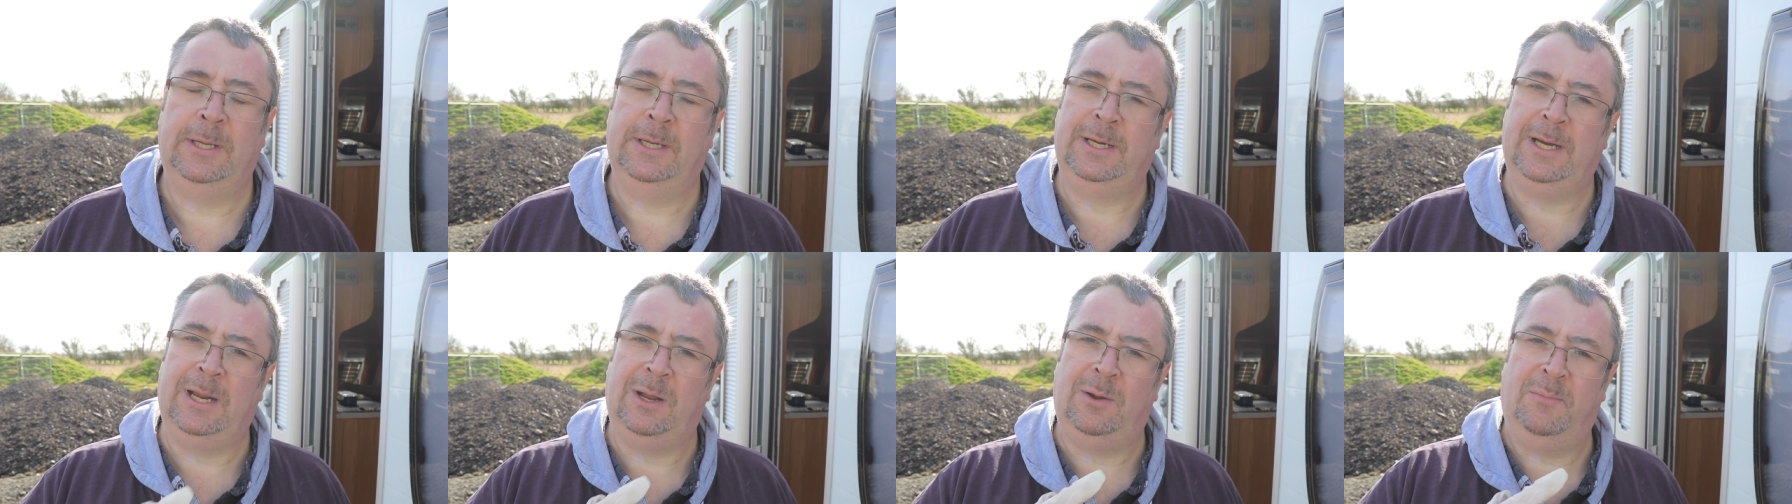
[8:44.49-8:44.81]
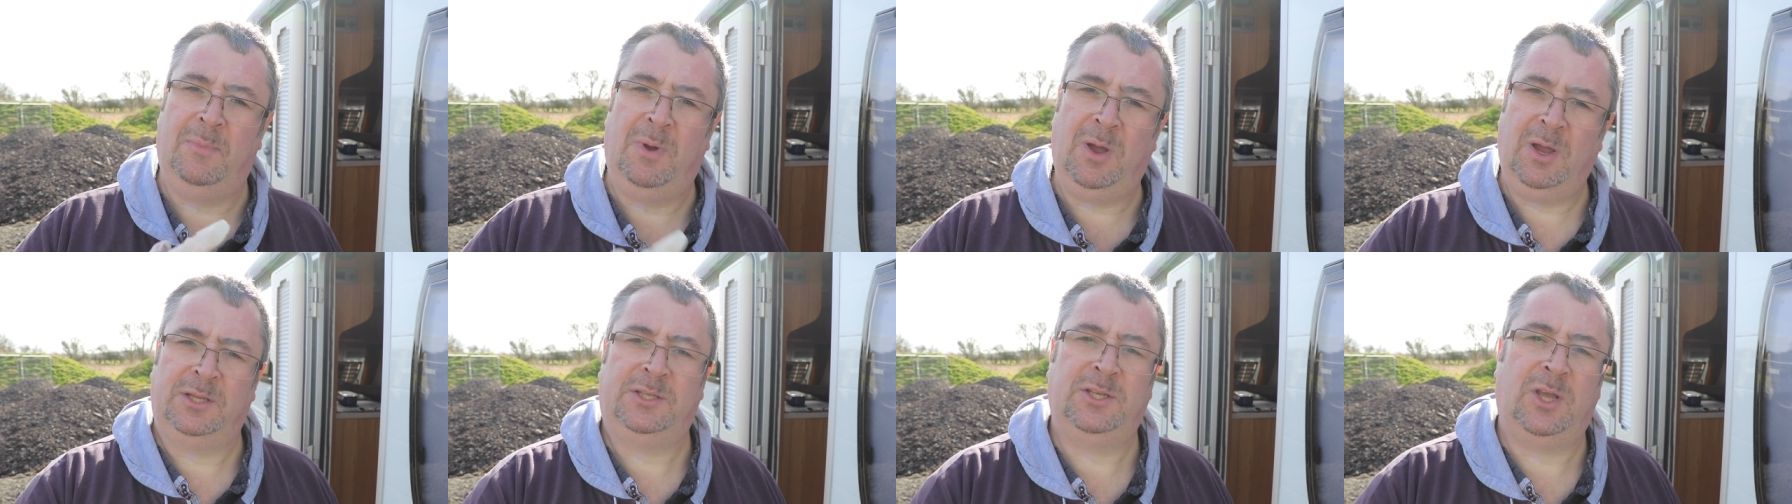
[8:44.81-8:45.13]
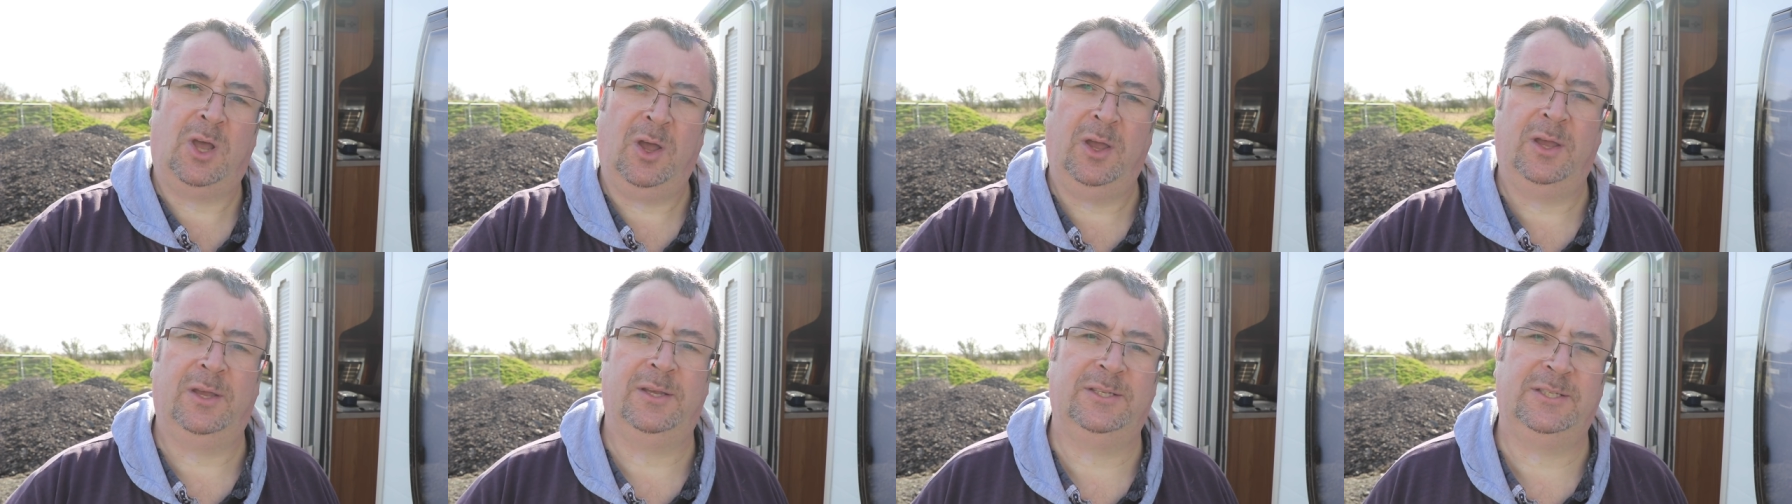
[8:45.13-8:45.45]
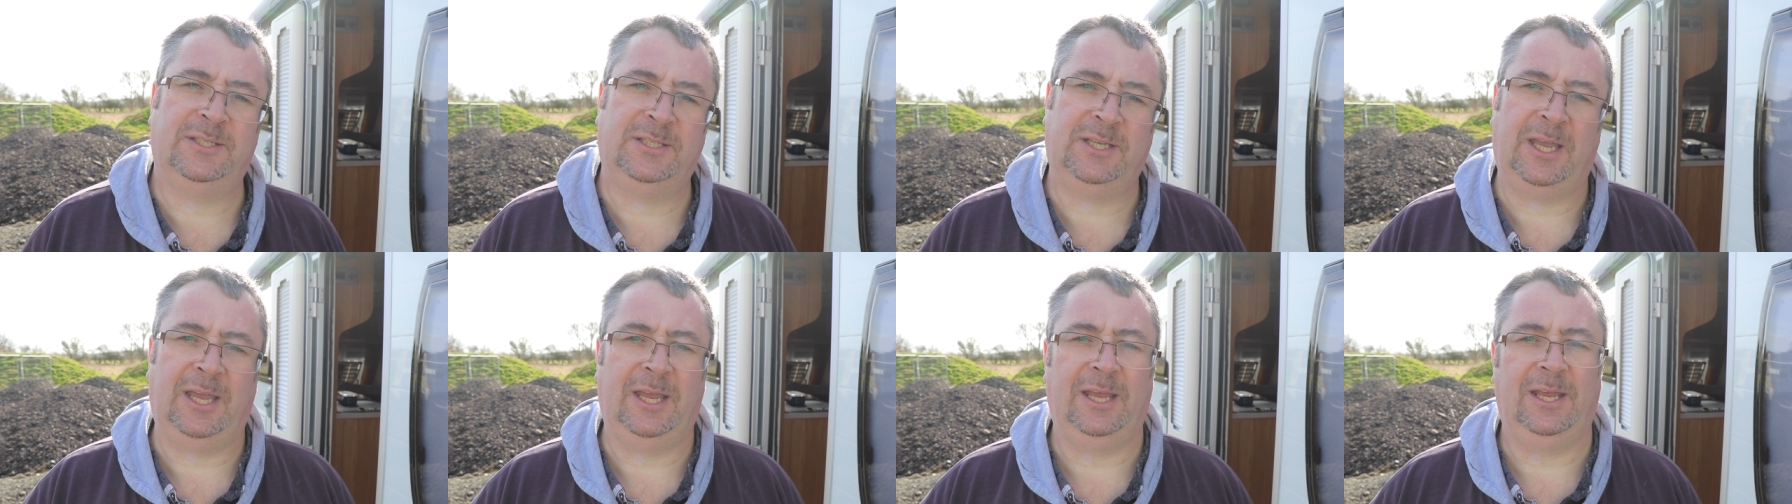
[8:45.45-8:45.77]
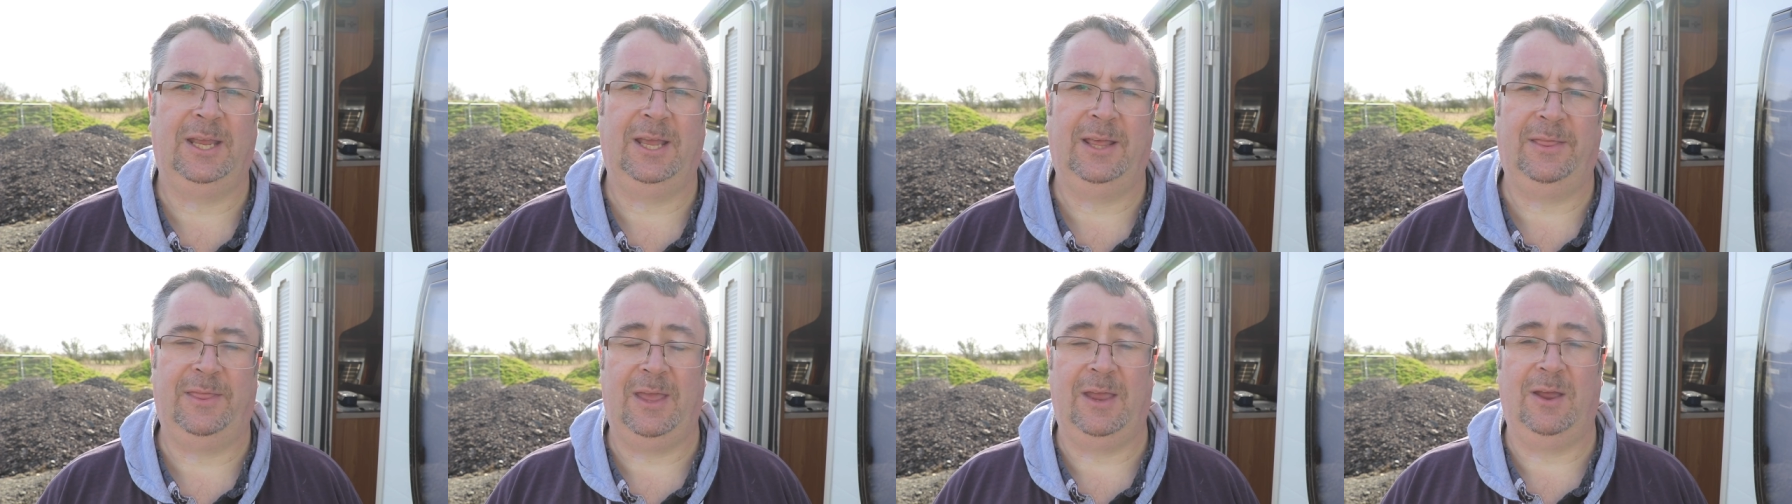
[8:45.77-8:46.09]
Now my tyres
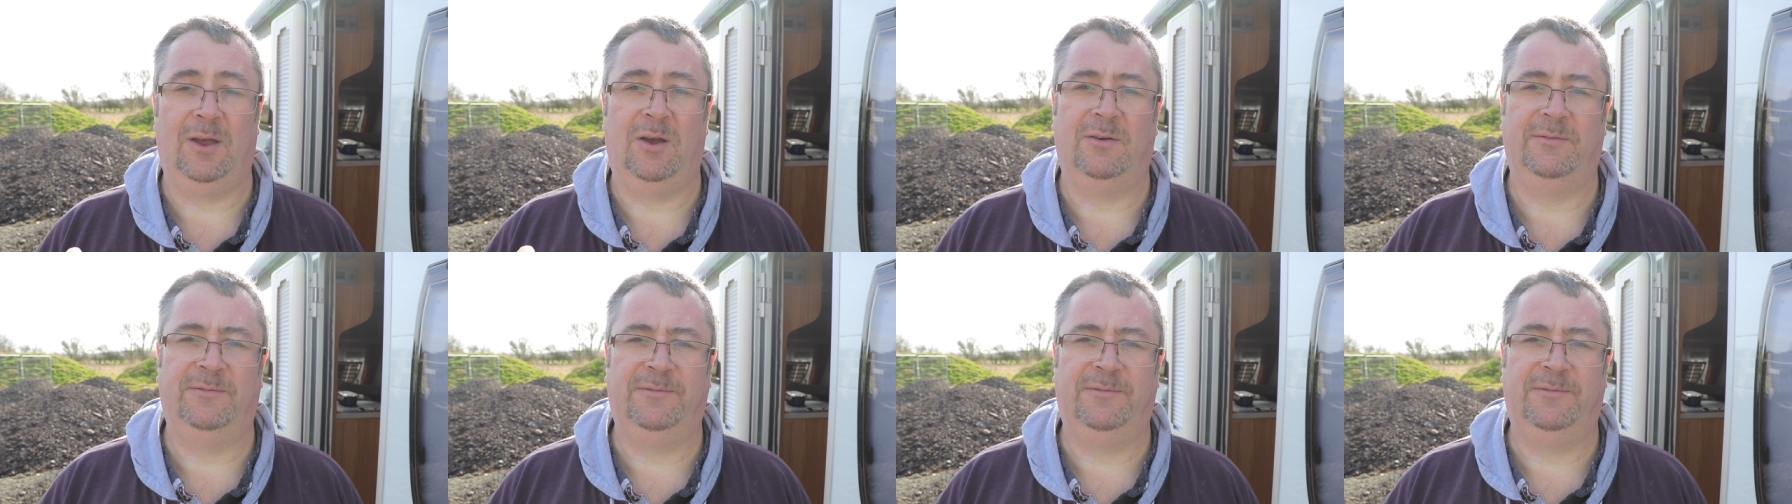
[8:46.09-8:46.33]
say they are